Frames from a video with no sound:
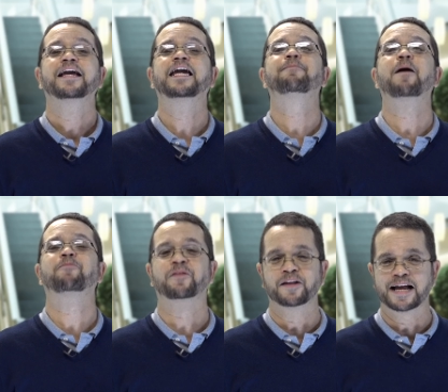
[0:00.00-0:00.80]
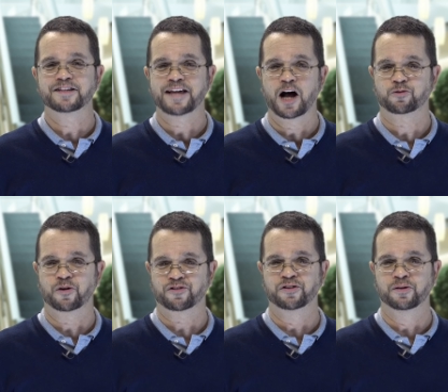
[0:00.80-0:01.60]
Keep up with the latest
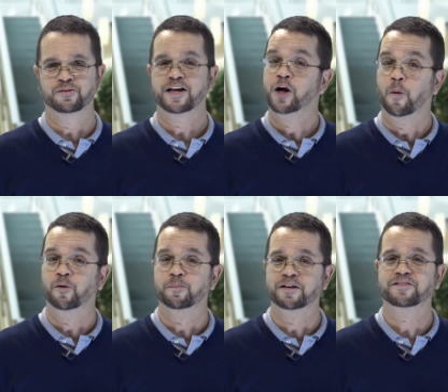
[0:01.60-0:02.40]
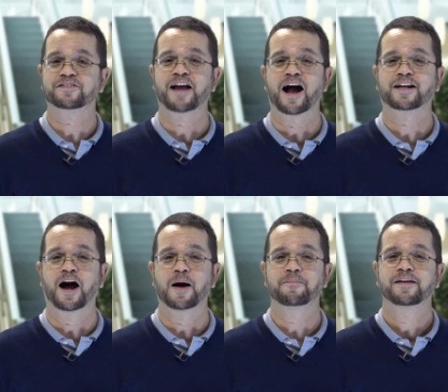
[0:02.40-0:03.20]
housewares news at homeworld business dot
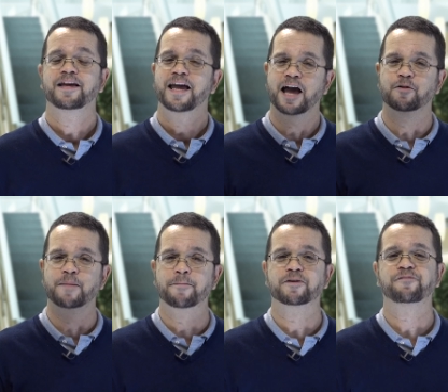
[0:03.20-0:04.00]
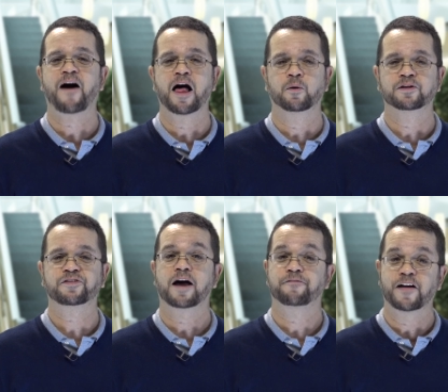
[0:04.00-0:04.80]
com, and remember to follow
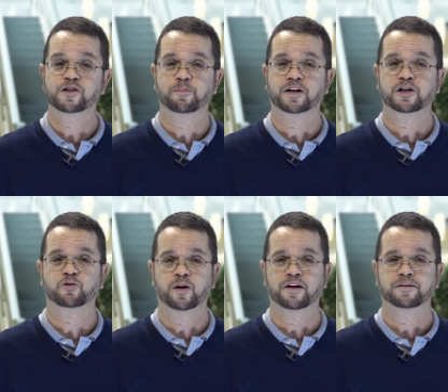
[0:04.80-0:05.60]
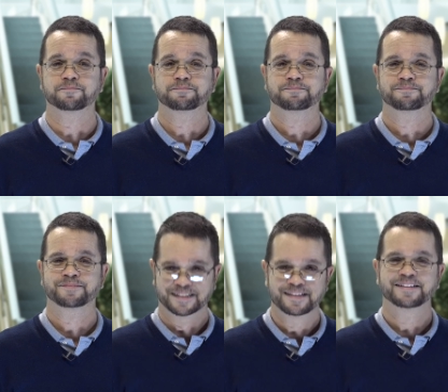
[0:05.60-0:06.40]
us on Facebook and Twitter.
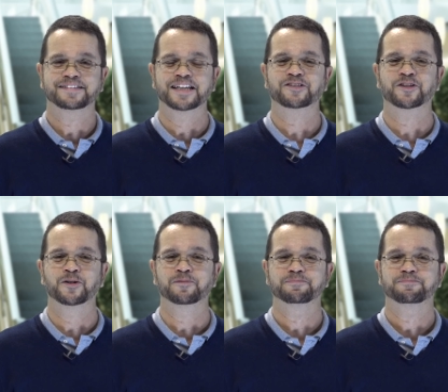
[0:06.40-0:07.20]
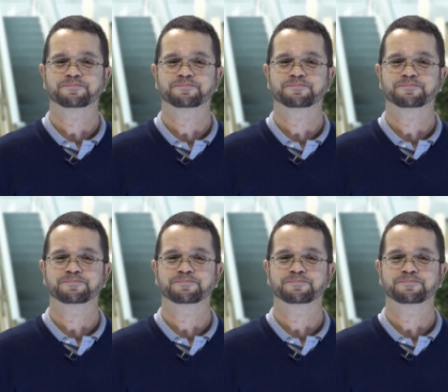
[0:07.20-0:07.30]
See you soon.